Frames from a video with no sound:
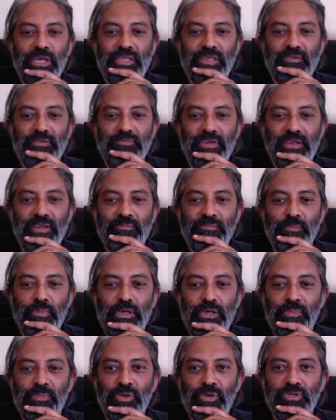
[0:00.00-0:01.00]
in fact
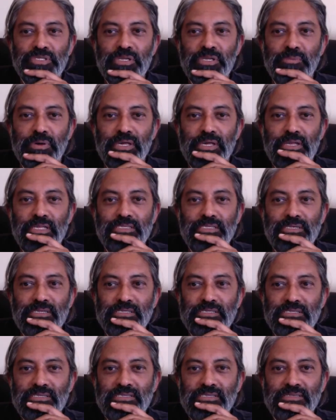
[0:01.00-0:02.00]
muted by any
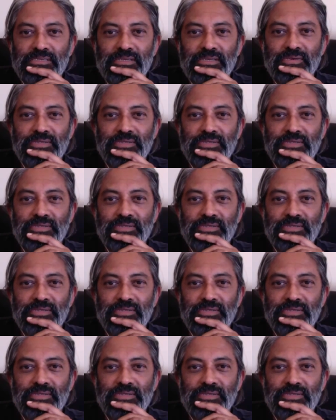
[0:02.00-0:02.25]
chance? No,